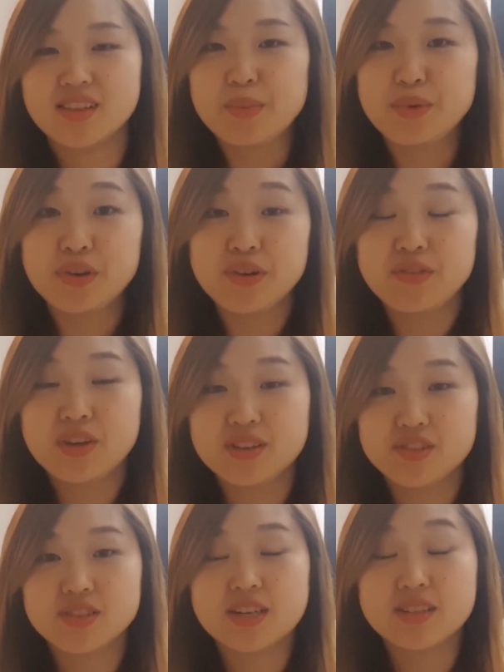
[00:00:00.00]
Let me know if you get
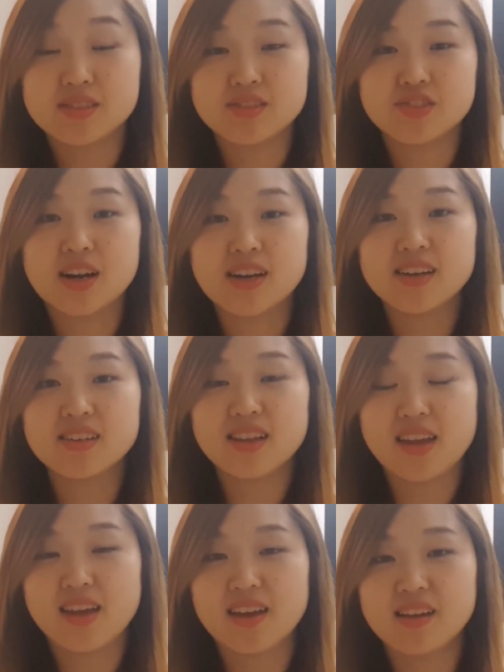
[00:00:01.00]
a chance to try
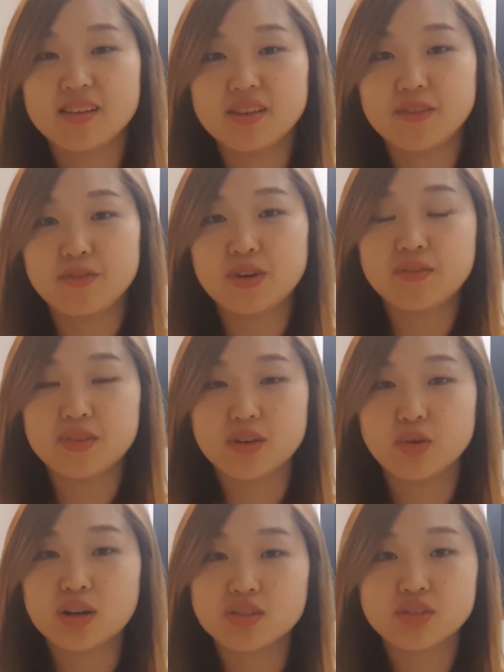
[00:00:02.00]
it, and if you have
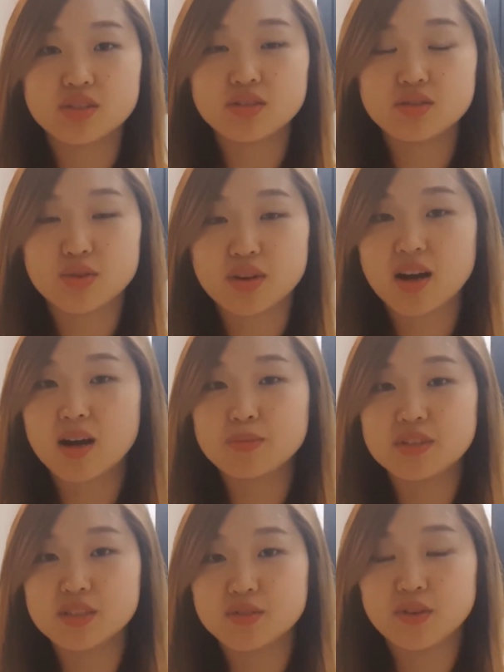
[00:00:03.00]
any questions or
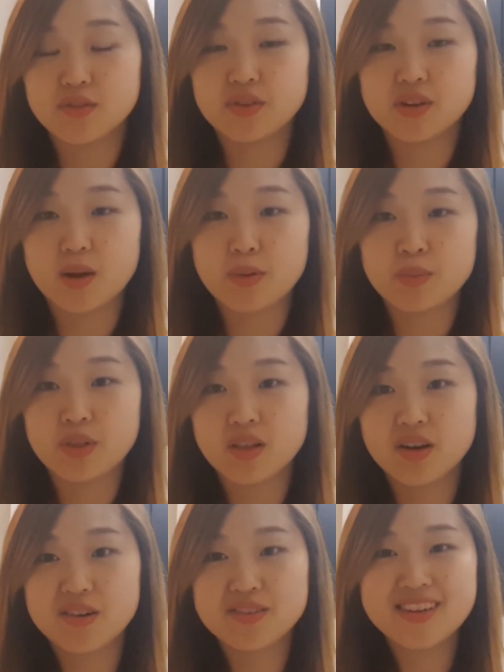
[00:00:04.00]
comments, feel free to comment
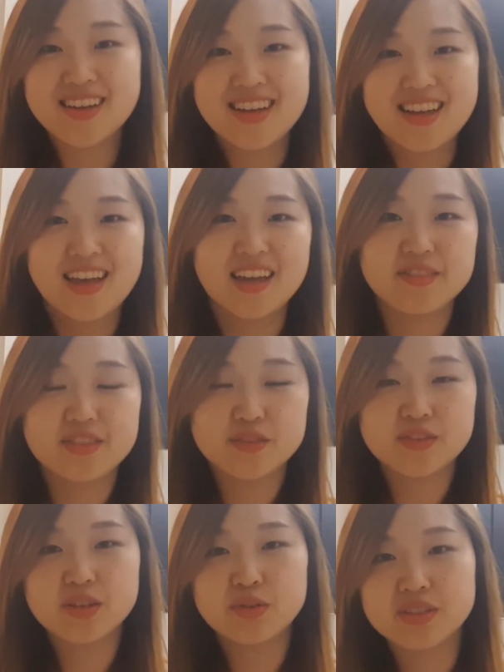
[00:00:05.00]
below. And if
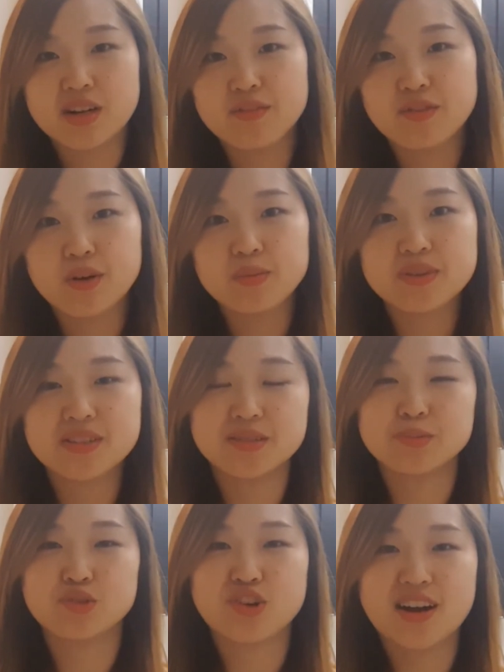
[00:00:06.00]
this video was helpful, please
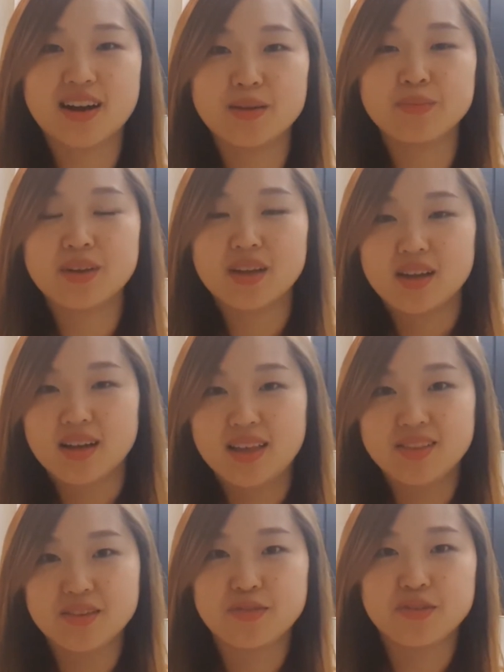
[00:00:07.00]
subscribe
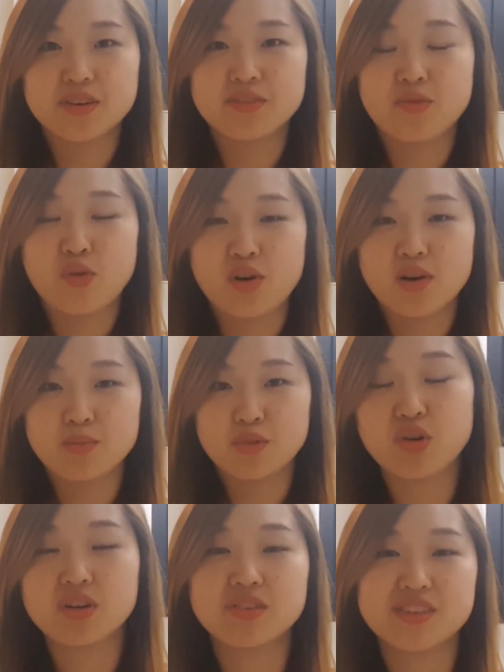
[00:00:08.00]
and look forward for
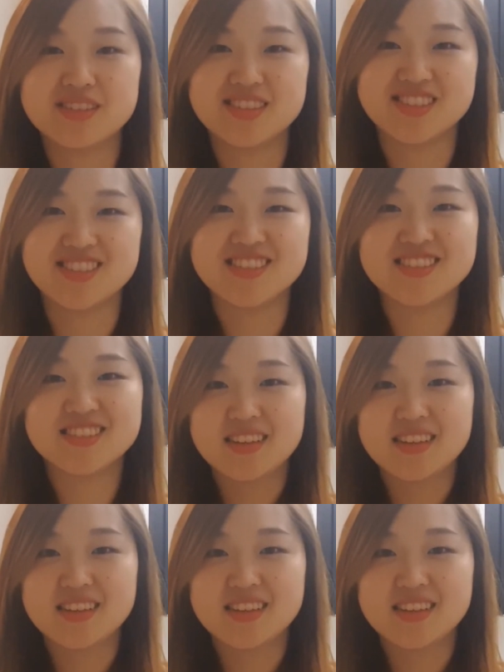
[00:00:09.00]
more Korean dishes.